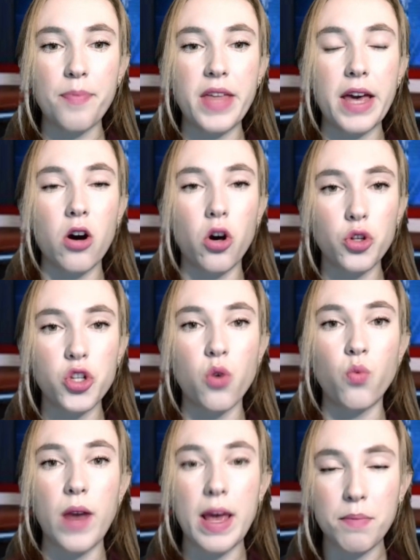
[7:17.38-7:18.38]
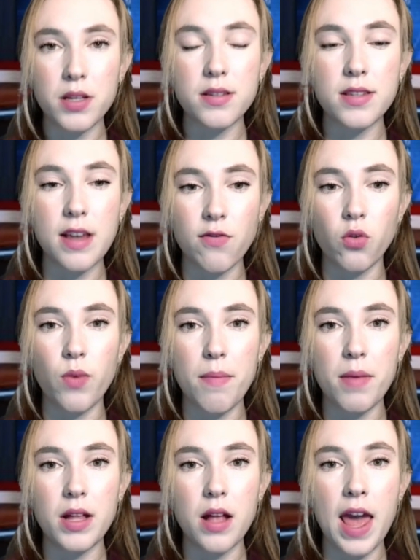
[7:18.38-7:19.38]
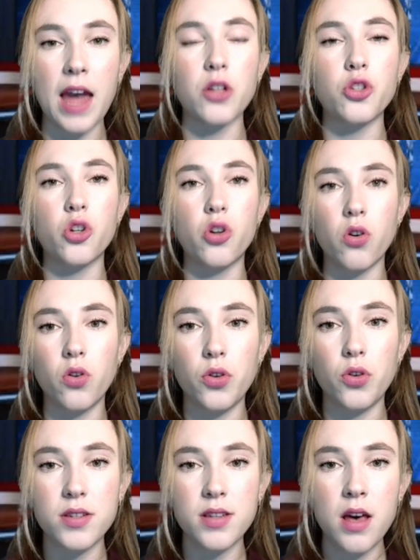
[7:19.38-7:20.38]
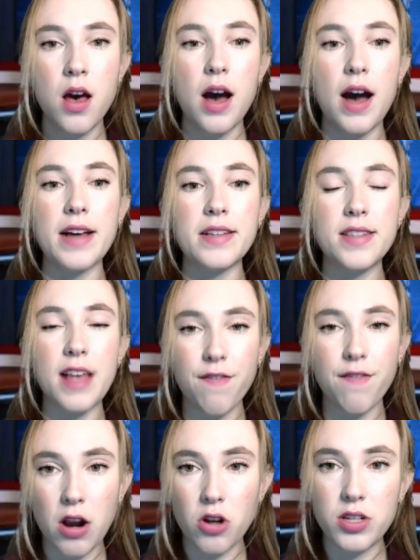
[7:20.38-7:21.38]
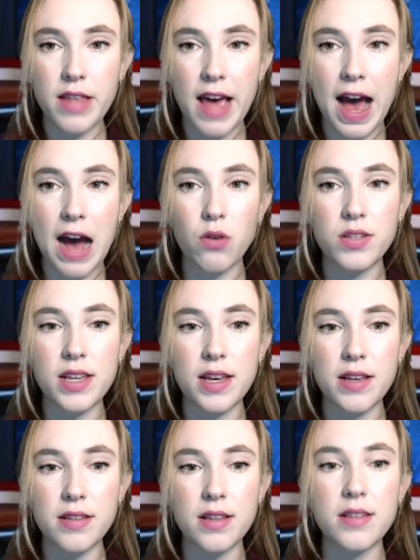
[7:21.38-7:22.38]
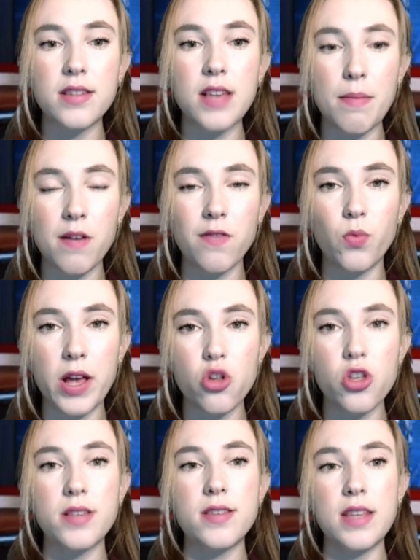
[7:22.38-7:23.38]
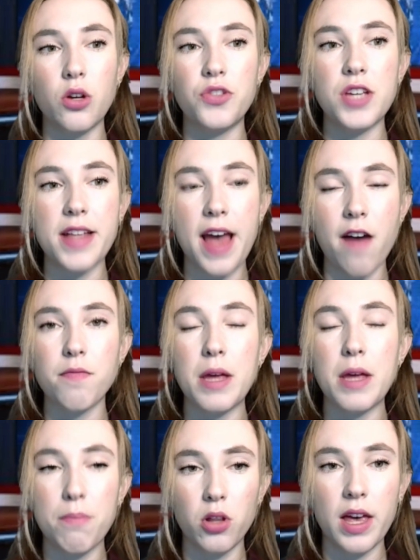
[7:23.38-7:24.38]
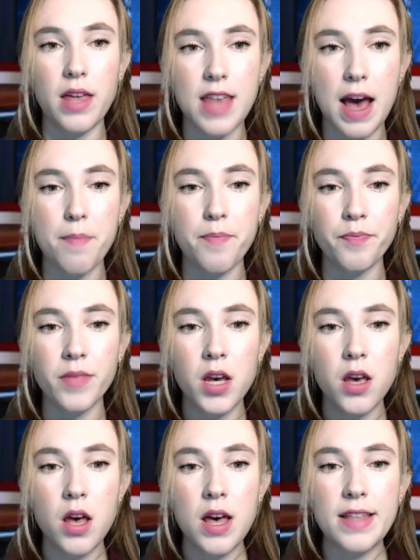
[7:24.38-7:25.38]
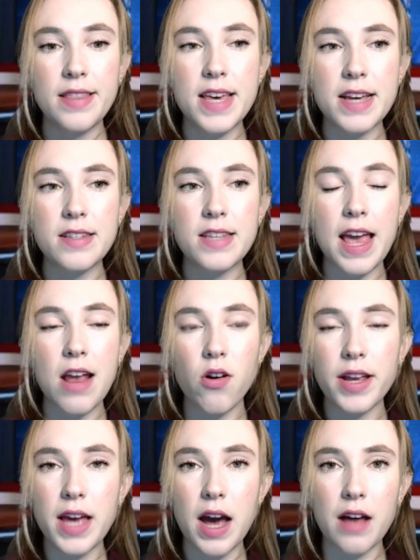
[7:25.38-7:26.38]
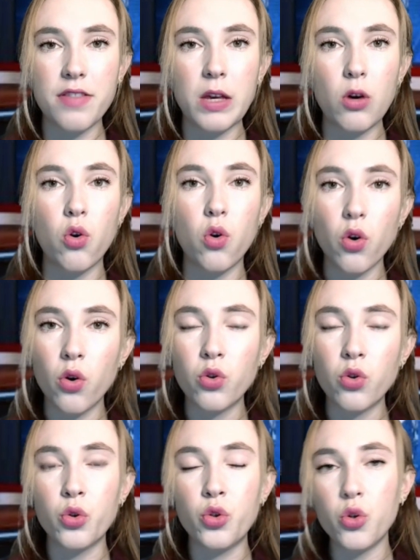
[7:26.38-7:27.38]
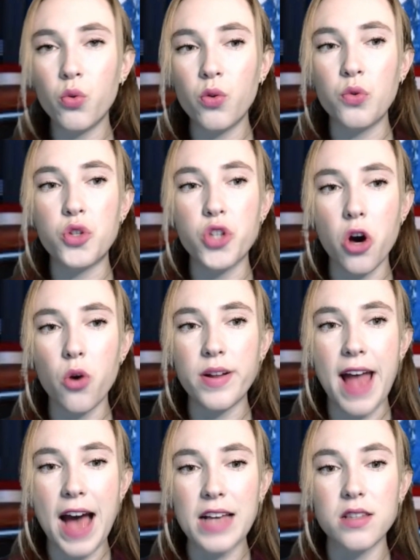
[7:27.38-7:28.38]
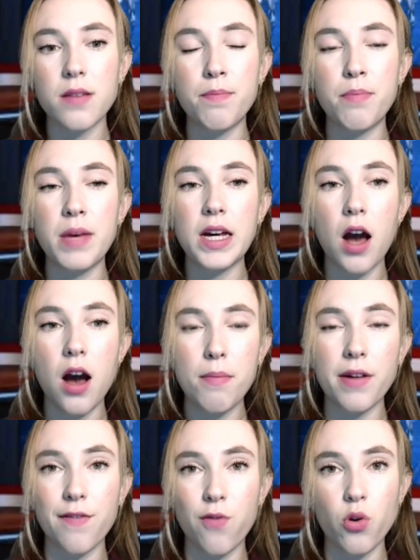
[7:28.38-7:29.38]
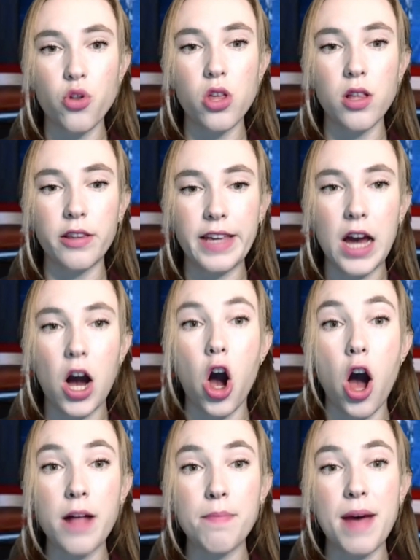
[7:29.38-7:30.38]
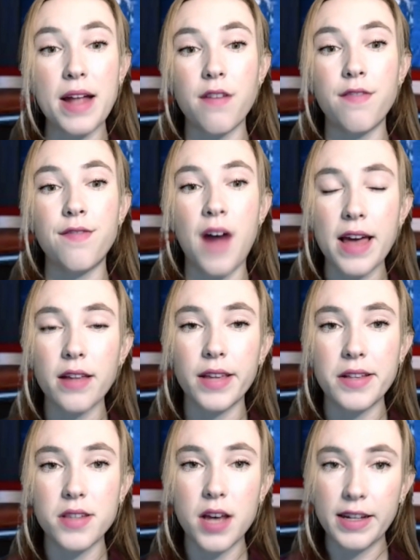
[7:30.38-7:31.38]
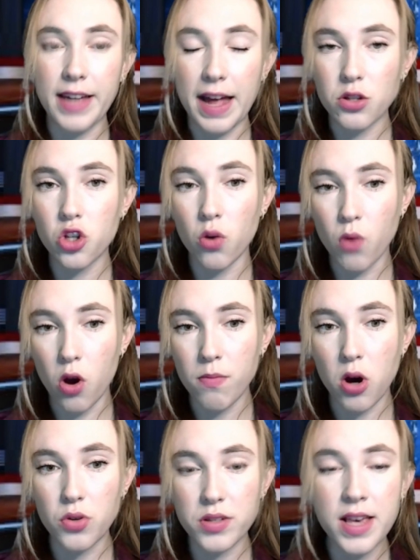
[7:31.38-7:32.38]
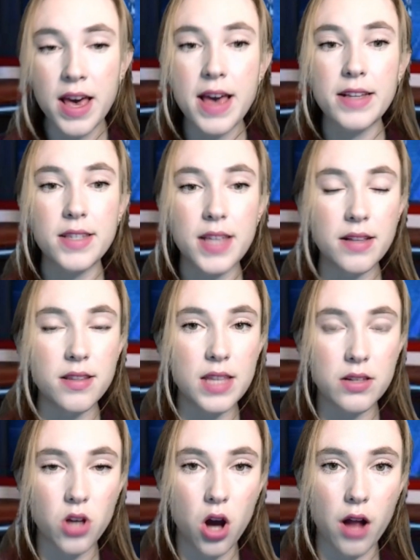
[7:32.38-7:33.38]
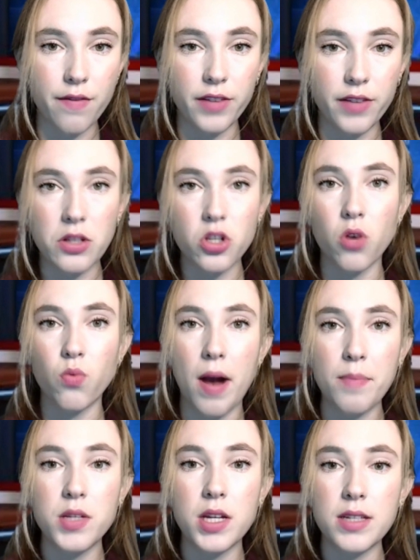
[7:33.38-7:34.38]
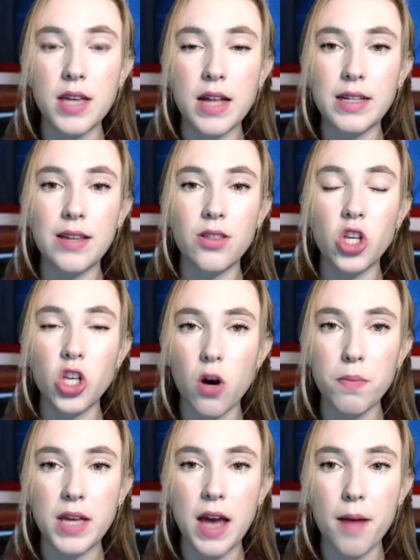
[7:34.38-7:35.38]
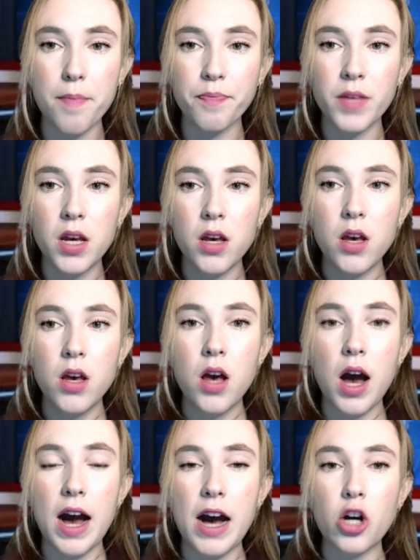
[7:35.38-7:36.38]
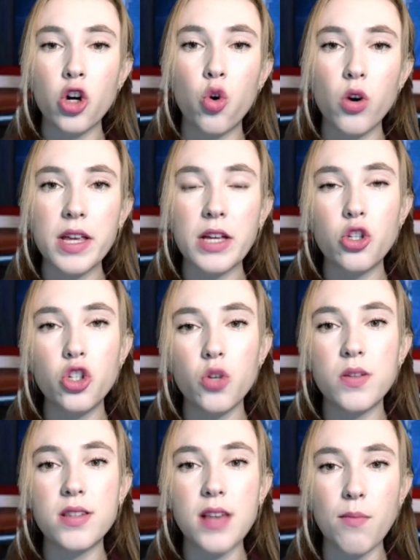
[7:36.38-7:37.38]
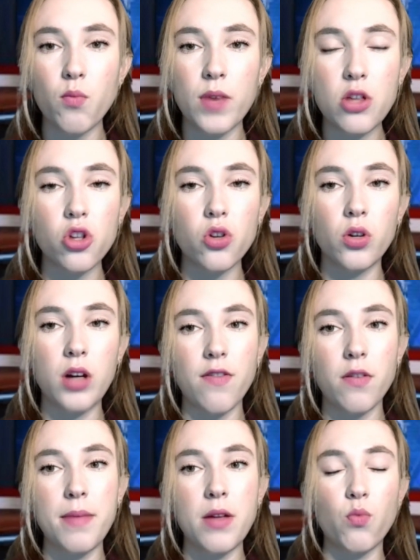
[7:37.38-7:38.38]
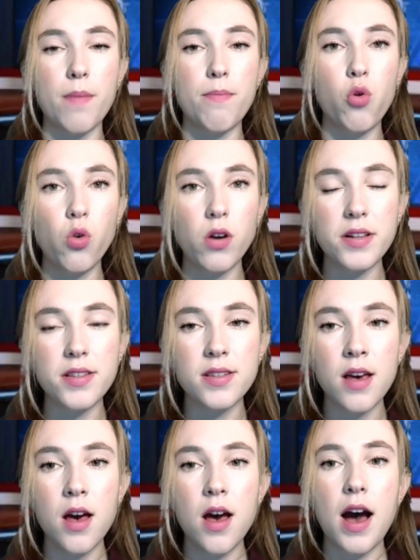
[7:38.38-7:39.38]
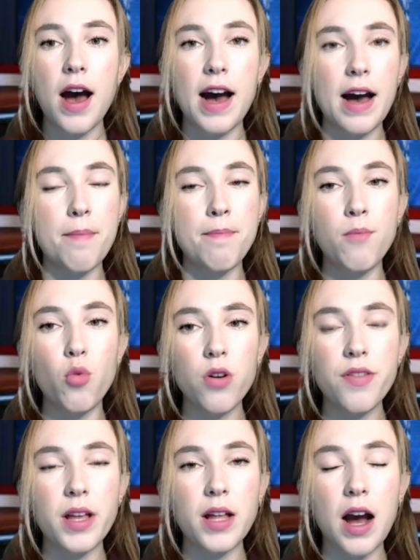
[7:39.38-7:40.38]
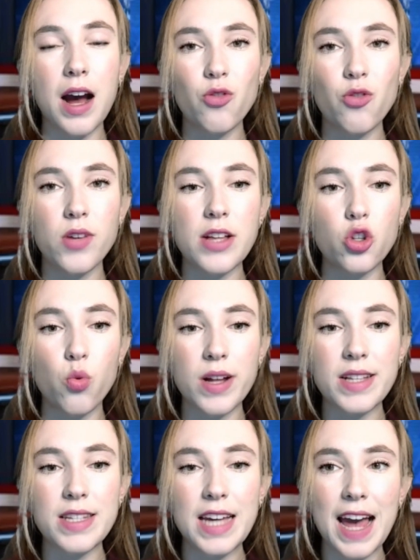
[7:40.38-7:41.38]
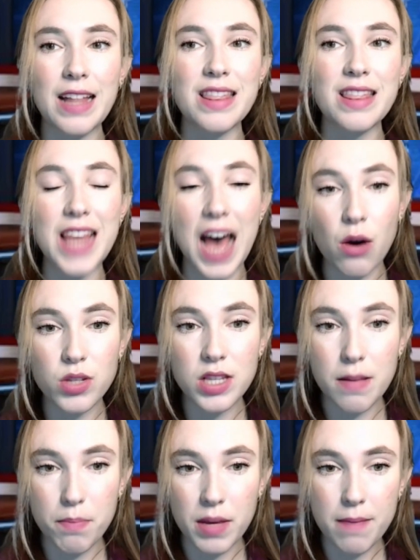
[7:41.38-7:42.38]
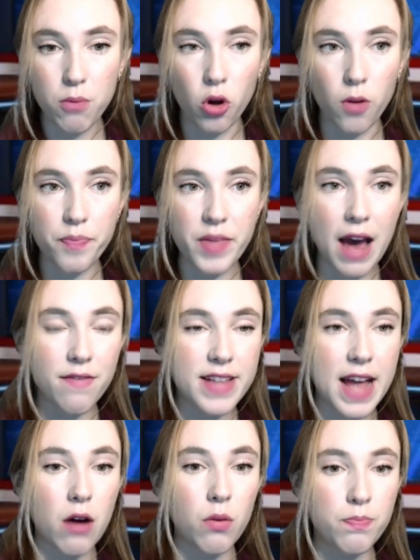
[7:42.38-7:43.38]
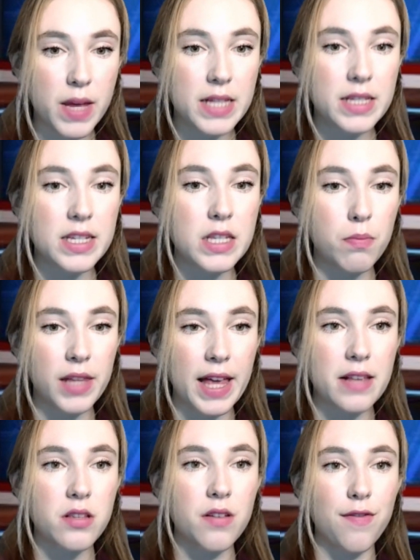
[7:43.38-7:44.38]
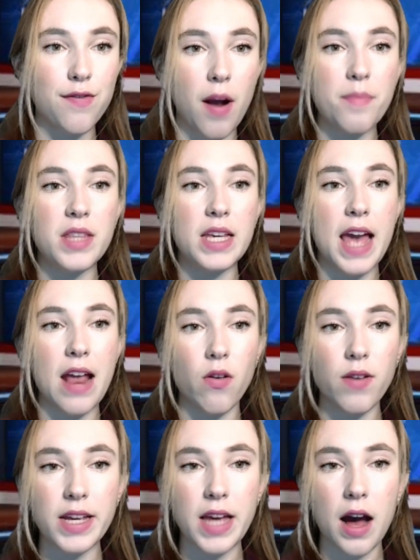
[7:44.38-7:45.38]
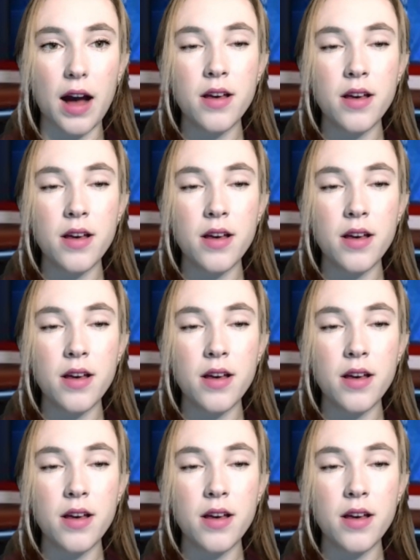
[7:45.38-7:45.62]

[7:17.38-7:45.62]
They also raped several women and girls, set fire to the houses, some of which still did have people in them. This area, the Horo Guduru zone, has become, unfortunately, a hotbed of violence against Oromos since these conflicts erupted in Ethiopia. According to some regional government reports, more than 128,000 people have now been displaced from the area